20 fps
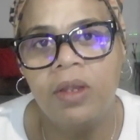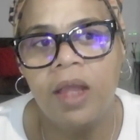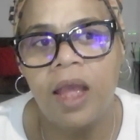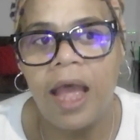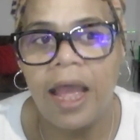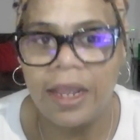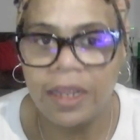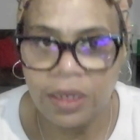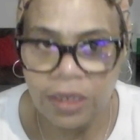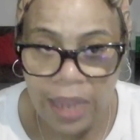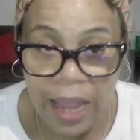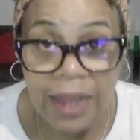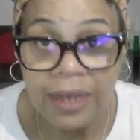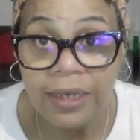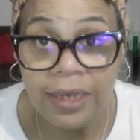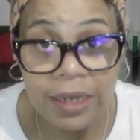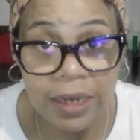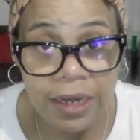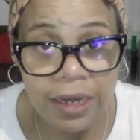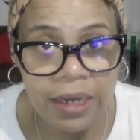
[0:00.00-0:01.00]
I
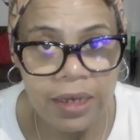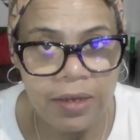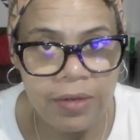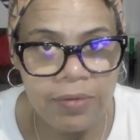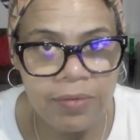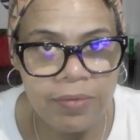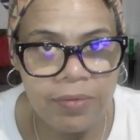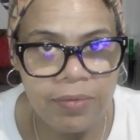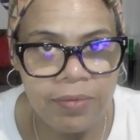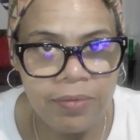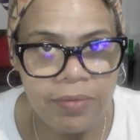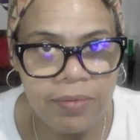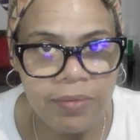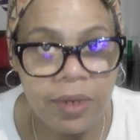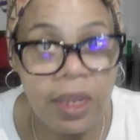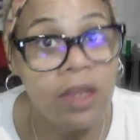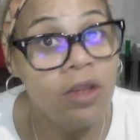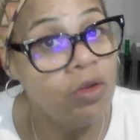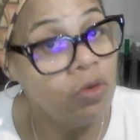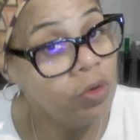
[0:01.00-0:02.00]
did it,
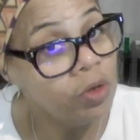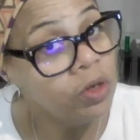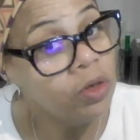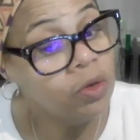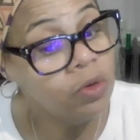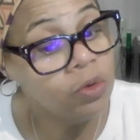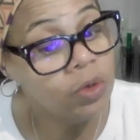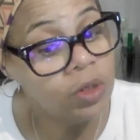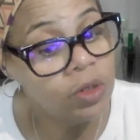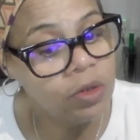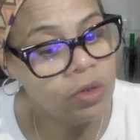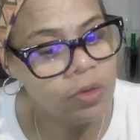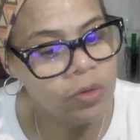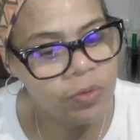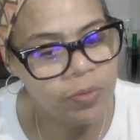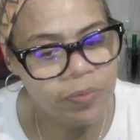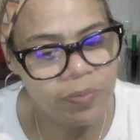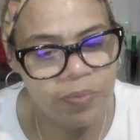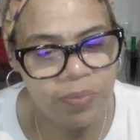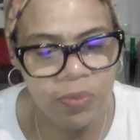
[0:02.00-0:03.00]
and you can do it too,
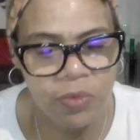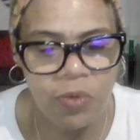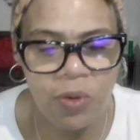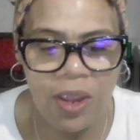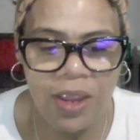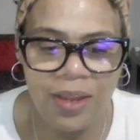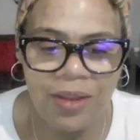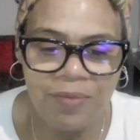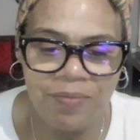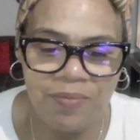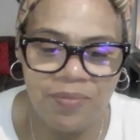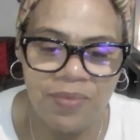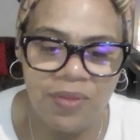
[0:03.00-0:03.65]
right?